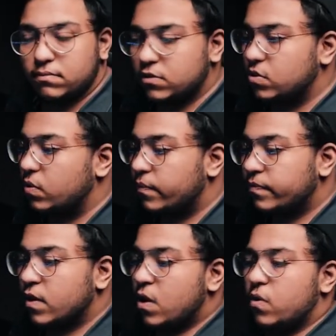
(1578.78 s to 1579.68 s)
So
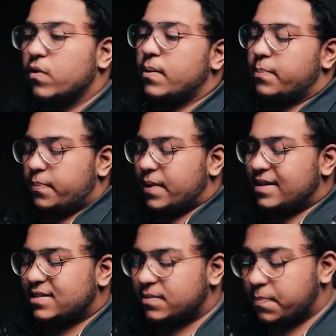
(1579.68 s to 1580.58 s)
okay,
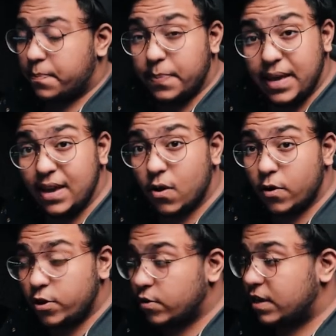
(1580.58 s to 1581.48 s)
press P
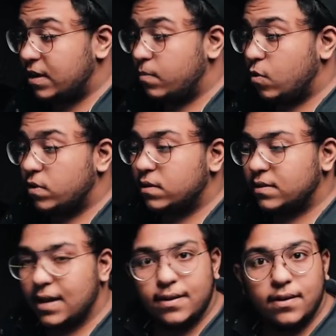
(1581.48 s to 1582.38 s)
on your keyboard,
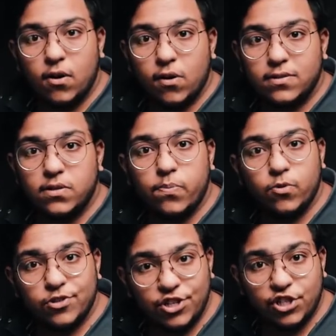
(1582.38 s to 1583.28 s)
that toggles the
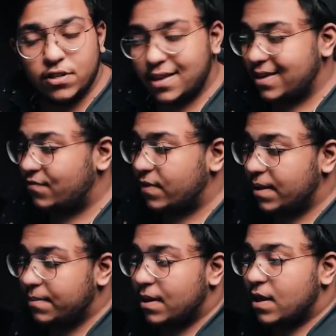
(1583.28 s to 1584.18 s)
position
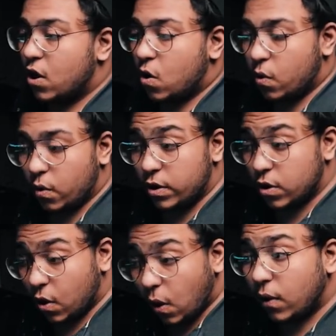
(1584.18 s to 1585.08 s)
keyframe. Hold
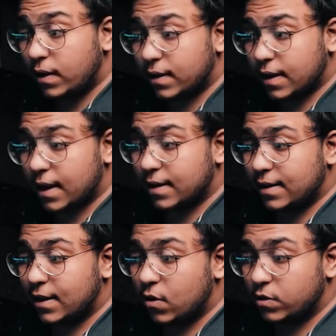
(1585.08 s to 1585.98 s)
Alt and
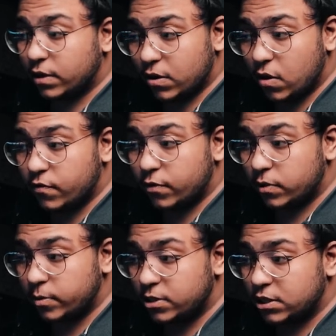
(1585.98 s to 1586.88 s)
click on the clock for
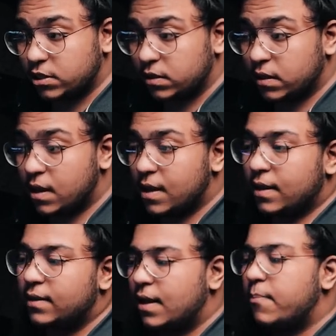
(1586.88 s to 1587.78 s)
the position.
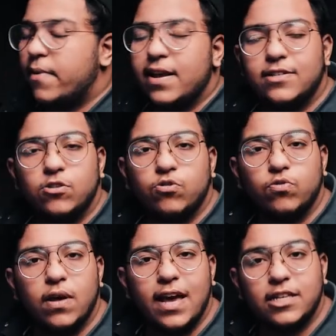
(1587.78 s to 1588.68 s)
That brings you to
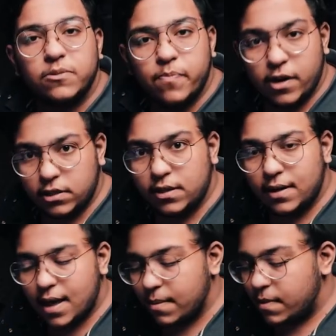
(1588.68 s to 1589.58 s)
the expression
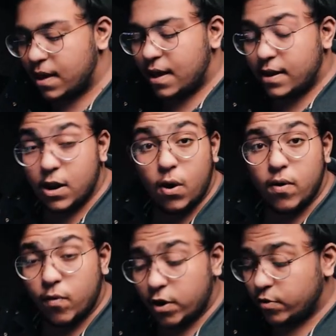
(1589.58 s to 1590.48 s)
tab. Now I
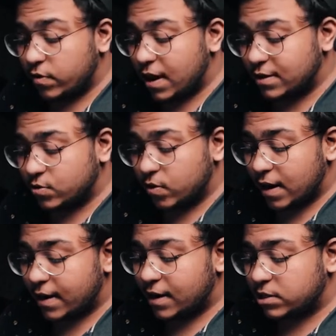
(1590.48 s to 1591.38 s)
want you guys to
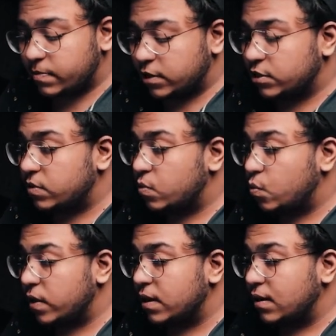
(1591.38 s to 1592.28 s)
write an expression
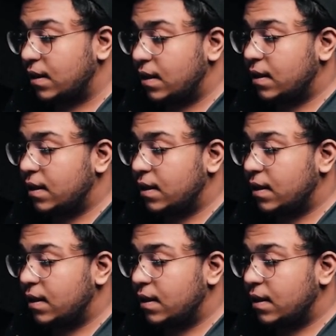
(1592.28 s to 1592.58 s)
wiggle.